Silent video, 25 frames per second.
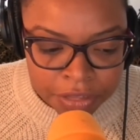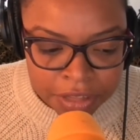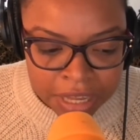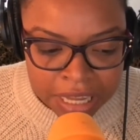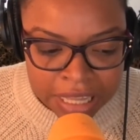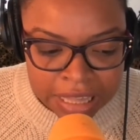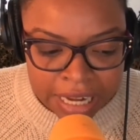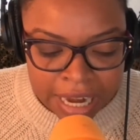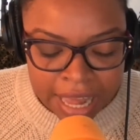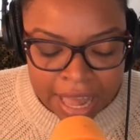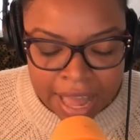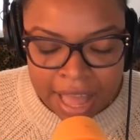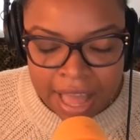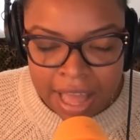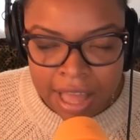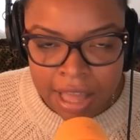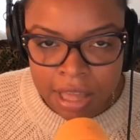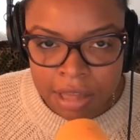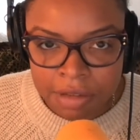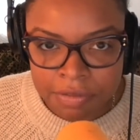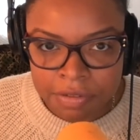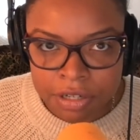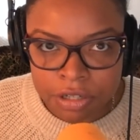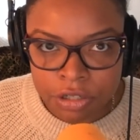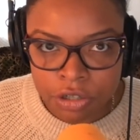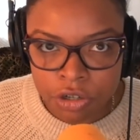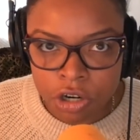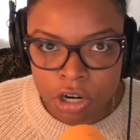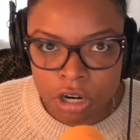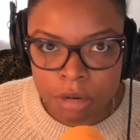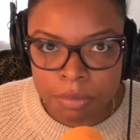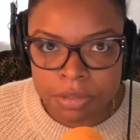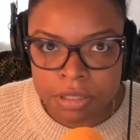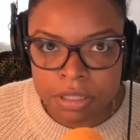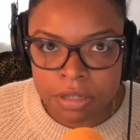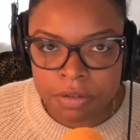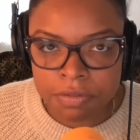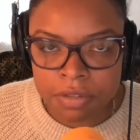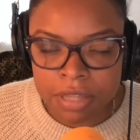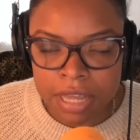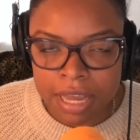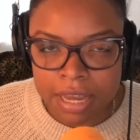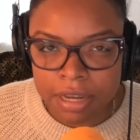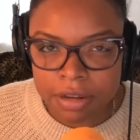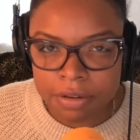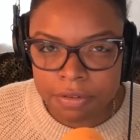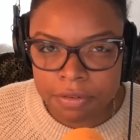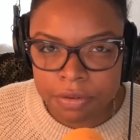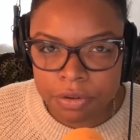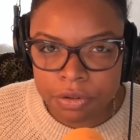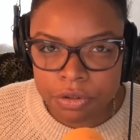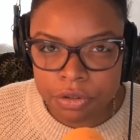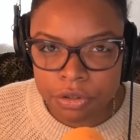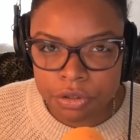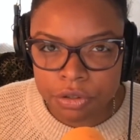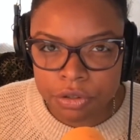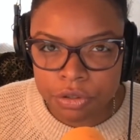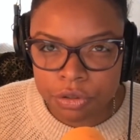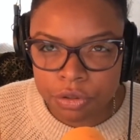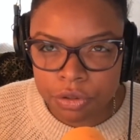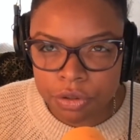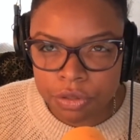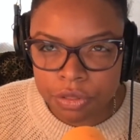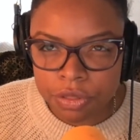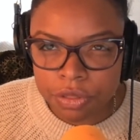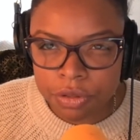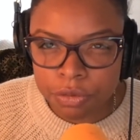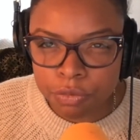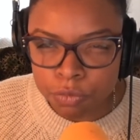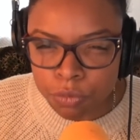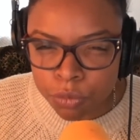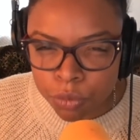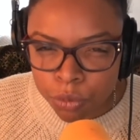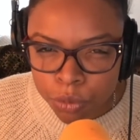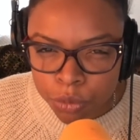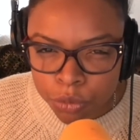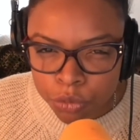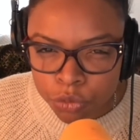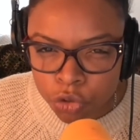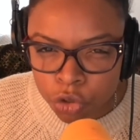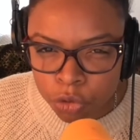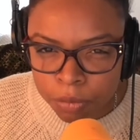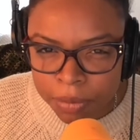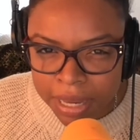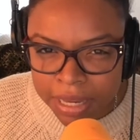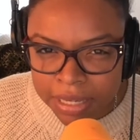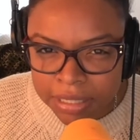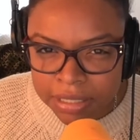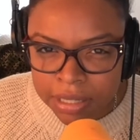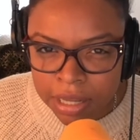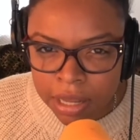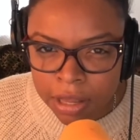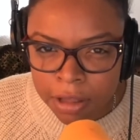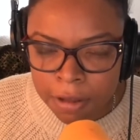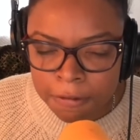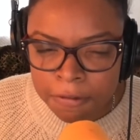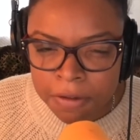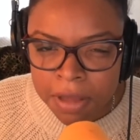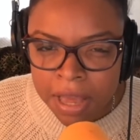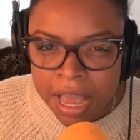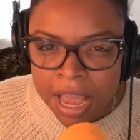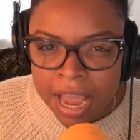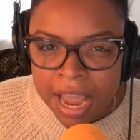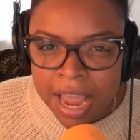thing that I have in terms of like the rules for myself,